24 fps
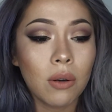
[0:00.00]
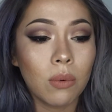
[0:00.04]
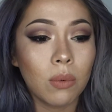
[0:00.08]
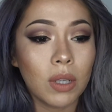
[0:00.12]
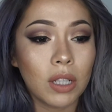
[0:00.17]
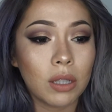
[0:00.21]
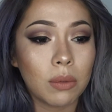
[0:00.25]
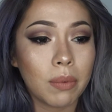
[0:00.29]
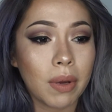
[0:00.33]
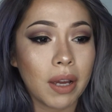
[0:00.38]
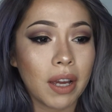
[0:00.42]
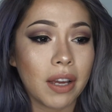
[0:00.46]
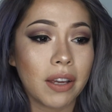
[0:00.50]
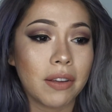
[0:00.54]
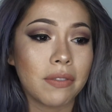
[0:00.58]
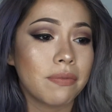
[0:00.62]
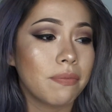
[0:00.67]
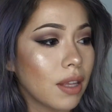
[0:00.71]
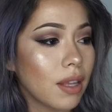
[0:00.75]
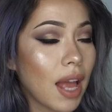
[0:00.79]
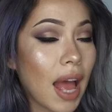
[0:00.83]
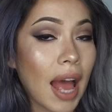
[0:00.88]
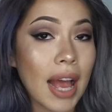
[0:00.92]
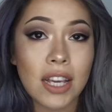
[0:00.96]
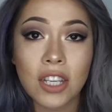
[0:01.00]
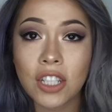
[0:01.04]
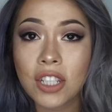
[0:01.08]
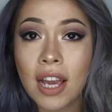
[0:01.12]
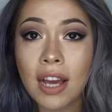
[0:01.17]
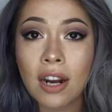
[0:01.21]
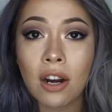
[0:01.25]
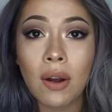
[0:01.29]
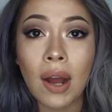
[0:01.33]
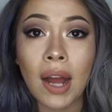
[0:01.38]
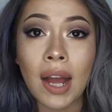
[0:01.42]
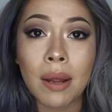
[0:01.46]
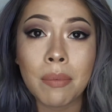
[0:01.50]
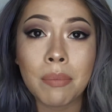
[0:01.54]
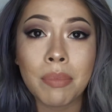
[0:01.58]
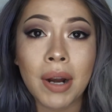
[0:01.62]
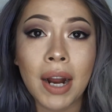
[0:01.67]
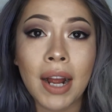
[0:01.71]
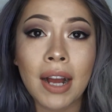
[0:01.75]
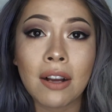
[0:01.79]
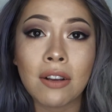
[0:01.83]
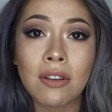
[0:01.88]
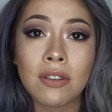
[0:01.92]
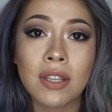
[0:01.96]
with my eyeshadow
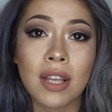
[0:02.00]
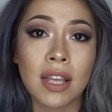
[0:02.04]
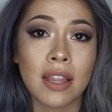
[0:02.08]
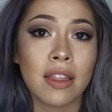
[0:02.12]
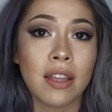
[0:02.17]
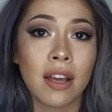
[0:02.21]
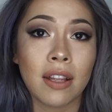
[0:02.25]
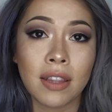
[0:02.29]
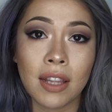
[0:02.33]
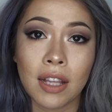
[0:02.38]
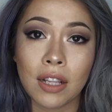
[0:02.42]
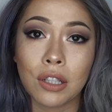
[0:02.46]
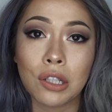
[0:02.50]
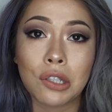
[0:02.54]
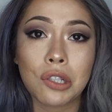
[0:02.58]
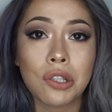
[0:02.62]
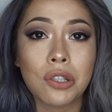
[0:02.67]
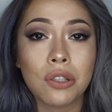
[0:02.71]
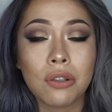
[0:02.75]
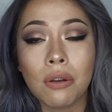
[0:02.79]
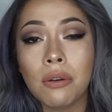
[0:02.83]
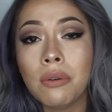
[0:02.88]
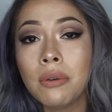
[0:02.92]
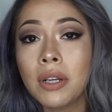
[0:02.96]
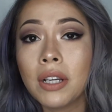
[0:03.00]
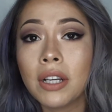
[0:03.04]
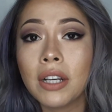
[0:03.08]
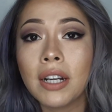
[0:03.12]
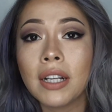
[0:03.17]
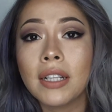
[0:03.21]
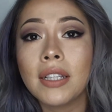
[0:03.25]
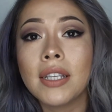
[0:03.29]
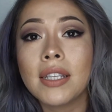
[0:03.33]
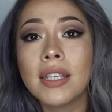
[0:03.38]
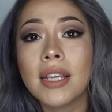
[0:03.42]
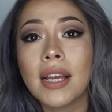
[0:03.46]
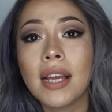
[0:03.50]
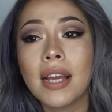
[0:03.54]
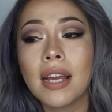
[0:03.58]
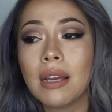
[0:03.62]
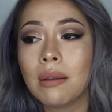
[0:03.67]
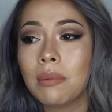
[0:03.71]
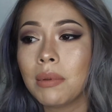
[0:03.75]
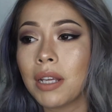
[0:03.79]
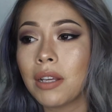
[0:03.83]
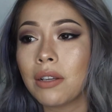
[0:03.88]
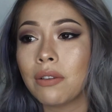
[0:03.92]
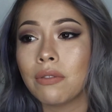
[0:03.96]
eyebrows. I thought they looked so good at the
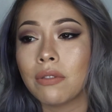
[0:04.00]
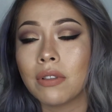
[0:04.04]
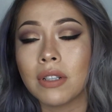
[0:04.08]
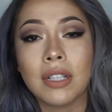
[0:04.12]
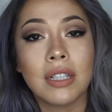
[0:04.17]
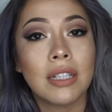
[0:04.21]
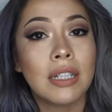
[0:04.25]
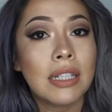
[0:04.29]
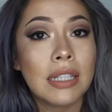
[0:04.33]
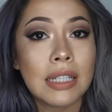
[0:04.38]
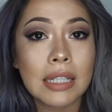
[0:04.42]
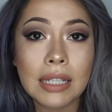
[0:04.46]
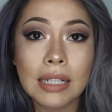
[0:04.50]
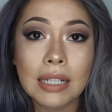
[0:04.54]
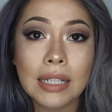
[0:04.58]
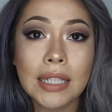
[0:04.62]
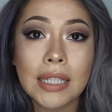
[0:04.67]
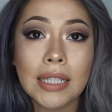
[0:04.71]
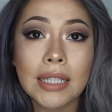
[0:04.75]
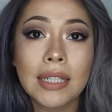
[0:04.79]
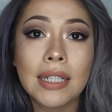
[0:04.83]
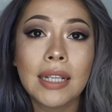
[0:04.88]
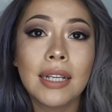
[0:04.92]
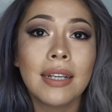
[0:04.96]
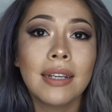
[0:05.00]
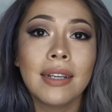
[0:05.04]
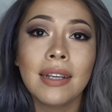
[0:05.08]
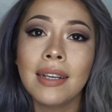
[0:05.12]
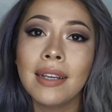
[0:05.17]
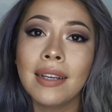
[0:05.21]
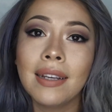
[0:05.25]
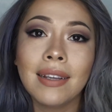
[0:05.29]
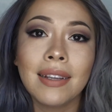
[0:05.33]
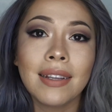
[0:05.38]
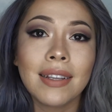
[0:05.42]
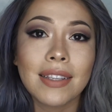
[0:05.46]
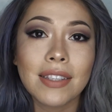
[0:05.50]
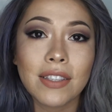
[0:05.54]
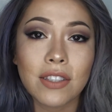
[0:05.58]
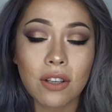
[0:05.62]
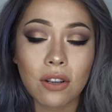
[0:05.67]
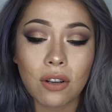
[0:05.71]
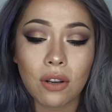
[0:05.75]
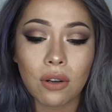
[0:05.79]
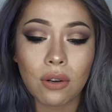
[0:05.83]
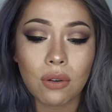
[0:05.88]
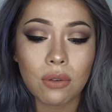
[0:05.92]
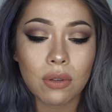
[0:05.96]
time. They really didn't.
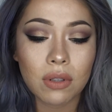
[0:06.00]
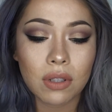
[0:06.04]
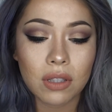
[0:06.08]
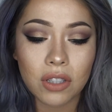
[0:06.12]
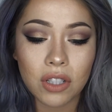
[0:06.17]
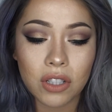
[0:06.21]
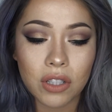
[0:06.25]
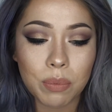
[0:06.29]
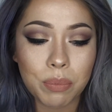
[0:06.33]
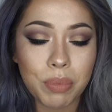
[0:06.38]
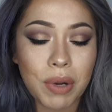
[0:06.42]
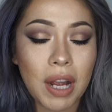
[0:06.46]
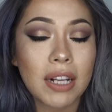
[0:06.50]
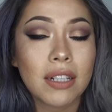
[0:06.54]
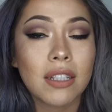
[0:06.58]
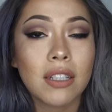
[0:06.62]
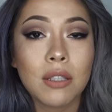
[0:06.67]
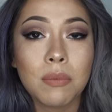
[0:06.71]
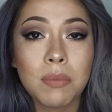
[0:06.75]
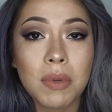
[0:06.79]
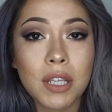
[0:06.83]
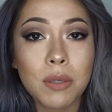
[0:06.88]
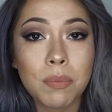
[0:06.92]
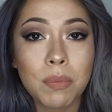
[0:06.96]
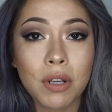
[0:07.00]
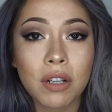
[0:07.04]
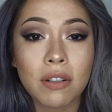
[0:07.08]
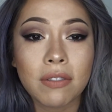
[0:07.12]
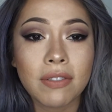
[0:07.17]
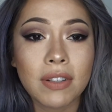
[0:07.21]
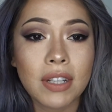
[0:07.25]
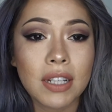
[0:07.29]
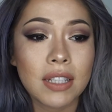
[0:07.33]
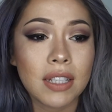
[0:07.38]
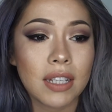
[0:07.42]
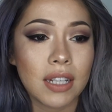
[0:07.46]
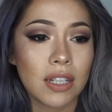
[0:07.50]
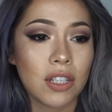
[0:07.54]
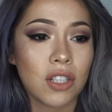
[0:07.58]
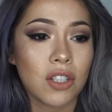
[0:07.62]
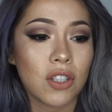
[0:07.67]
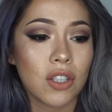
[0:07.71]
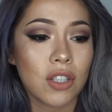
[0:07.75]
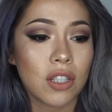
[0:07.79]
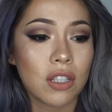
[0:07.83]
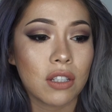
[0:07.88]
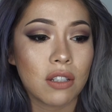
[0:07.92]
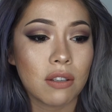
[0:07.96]
So just practice makes perfect, and
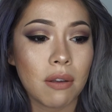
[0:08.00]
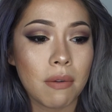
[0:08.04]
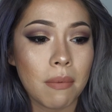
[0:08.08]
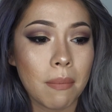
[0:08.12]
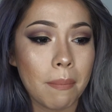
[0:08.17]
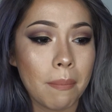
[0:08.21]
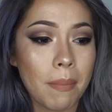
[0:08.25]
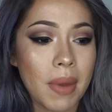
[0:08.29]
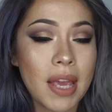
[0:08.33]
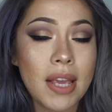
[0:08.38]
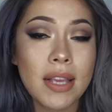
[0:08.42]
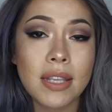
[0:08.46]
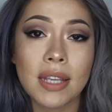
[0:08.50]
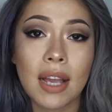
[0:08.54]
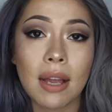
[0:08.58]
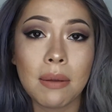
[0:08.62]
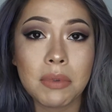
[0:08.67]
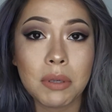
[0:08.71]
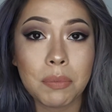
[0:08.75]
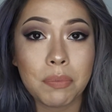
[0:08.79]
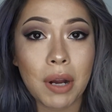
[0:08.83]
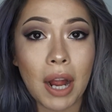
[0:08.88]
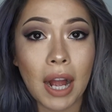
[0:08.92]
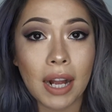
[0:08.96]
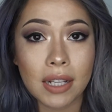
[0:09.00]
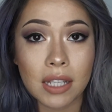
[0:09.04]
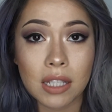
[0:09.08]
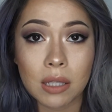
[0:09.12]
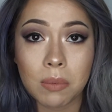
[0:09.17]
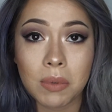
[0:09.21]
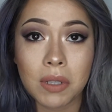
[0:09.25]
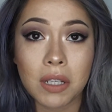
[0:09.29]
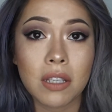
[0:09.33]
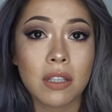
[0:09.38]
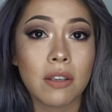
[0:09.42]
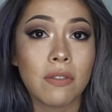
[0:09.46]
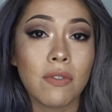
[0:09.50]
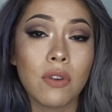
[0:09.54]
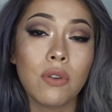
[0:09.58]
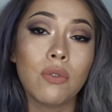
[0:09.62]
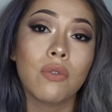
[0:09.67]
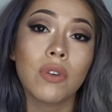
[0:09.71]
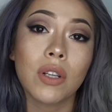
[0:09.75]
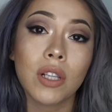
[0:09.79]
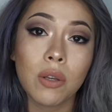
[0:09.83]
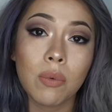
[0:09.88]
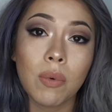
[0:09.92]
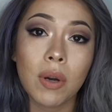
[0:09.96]
just make time to practice, because if
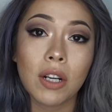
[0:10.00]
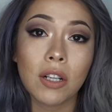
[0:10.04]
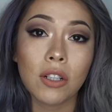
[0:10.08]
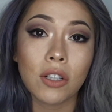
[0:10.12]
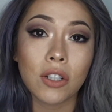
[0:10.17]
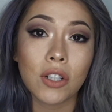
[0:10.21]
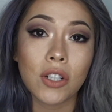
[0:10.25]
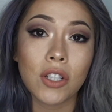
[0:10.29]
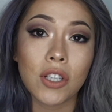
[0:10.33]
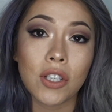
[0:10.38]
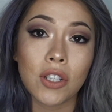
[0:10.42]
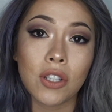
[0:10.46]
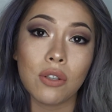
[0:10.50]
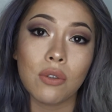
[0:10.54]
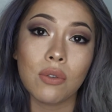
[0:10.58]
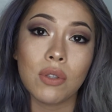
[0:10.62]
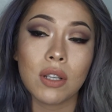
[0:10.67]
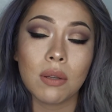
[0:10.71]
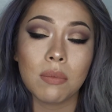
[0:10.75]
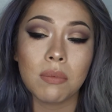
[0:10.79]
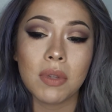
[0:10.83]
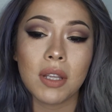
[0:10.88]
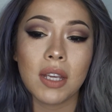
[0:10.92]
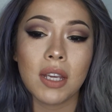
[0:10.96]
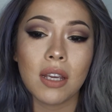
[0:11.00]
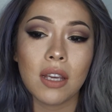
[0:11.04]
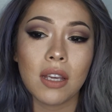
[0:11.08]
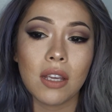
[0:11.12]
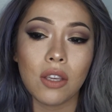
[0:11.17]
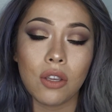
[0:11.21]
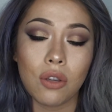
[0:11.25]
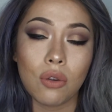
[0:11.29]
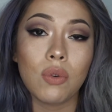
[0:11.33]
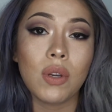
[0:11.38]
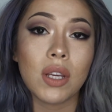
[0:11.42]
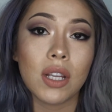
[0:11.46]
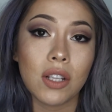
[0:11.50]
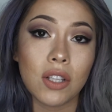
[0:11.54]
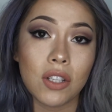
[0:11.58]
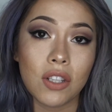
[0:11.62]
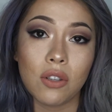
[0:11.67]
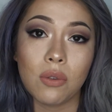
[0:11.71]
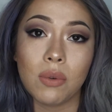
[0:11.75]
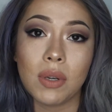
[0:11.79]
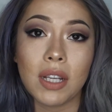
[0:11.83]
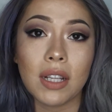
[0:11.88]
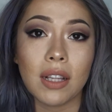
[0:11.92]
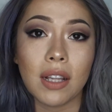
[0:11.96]
you really want to learn to do something, you can
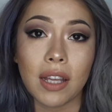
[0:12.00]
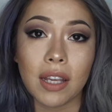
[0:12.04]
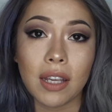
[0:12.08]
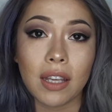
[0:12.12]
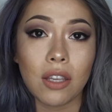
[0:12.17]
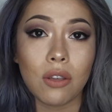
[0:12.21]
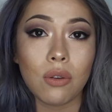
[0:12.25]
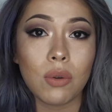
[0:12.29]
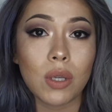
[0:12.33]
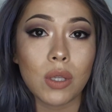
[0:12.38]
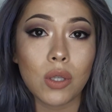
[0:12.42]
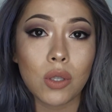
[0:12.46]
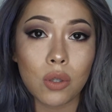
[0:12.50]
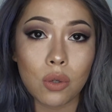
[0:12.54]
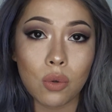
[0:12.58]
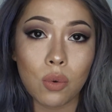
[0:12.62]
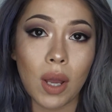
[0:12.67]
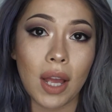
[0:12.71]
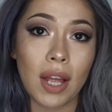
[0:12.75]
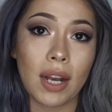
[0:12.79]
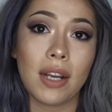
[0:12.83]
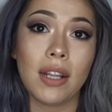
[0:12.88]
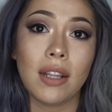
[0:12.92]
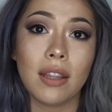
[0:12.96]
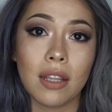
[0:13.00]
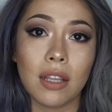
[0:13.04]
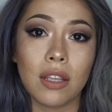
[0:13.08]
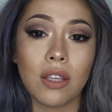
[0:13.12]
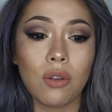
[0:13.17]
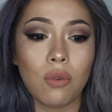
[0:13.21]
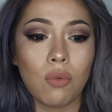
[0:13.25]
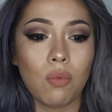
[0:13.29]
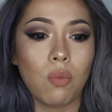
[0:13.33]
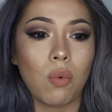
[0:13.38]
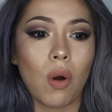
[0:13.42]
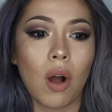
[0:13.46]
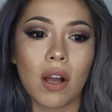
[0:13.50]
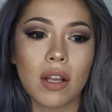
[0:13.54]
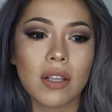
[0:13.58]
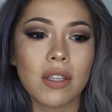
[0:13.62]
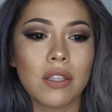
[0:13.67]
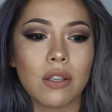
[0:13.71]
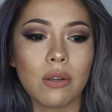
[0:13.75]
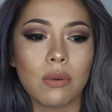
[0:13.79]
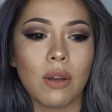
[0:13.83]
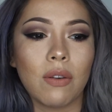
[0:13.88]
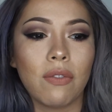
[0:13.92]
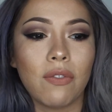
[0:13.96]
do it. Like, you can do anything you
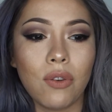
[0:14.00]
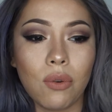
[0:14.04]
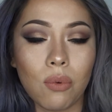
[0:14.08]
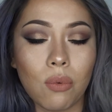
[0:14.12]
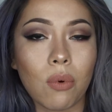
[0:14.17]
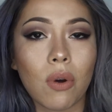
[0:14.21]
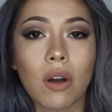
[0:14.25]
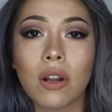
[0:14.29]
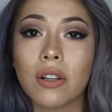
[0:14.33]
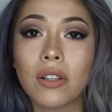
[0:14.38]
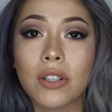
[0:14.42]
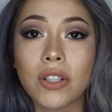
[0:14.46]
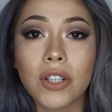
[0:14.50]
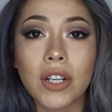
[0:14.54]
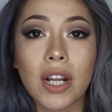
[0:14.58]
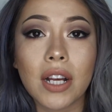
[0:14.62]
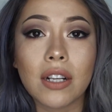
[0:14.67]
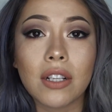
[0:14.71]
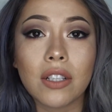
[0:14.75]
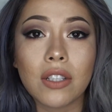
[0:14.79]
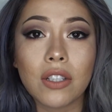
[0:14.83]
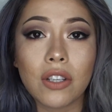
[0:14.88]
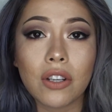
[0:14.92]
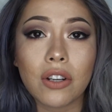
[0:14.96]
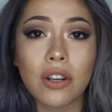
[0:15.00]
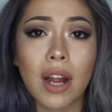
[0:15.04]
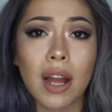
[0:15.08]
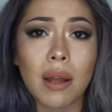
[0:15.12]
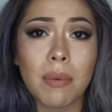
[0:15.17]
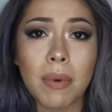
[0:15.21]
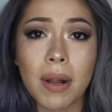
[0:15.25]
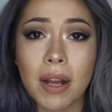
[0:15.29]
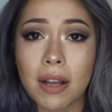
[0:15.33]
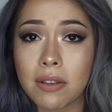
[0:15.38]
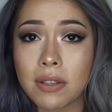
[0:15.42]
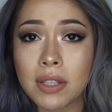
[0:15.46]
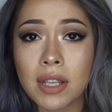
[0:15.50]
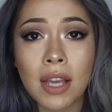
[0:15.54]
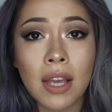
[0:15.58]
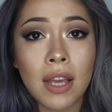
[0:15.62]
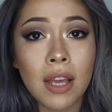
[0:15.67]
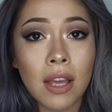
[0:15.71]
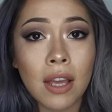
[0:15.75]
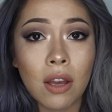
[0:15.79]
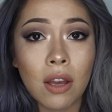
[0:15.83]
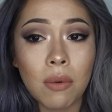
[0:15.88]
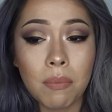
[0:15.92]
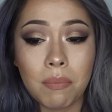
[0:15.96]
want. So if you want to learn how to do your eyebrows,
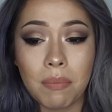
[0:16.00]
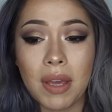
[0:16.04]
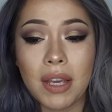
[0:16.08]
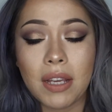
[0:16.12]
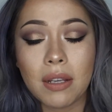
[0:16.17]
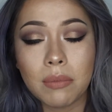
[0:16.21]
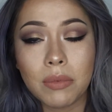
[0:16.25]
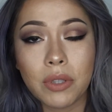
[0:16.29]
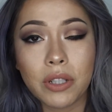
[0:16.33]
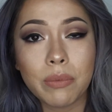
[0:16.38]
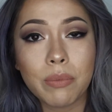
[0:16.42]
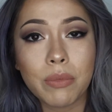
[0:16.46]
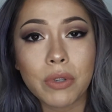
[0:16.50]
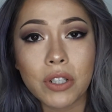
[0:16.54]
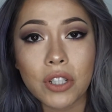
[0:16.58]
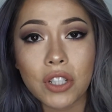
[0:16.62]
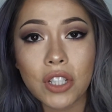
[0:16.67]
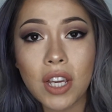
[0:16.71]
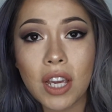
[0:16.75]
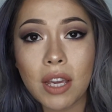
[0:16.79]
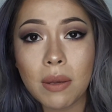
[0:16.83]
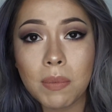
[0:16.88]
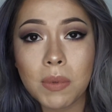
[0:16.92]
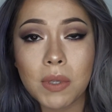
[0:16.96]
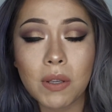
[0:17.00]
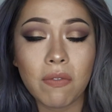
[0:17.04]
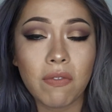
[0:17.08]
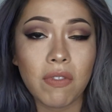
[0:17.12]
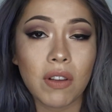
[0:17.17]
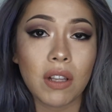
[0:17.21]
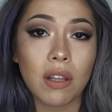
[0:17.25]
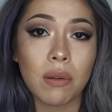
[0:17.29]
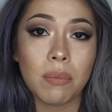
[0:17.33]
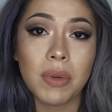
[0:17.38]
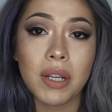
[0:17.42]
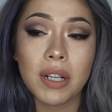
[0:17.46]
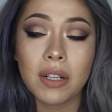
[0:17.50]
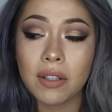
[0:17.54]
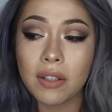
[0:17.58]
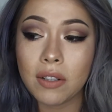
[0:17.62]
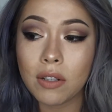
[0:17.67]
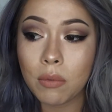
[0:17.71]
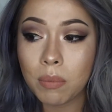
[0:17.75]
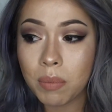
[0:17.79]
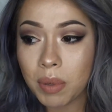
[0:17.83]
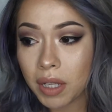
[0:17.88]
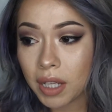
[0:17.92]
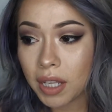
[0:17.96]
make them look more shaped, fill them in a
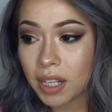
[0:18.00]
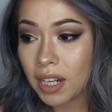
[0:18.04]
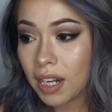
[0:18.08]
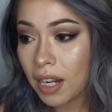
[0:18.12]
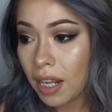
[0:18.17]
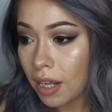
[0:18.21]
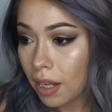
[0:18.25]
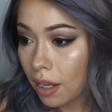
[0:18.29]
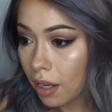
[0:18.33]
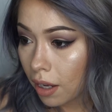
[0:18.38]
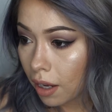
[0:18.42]
little bit,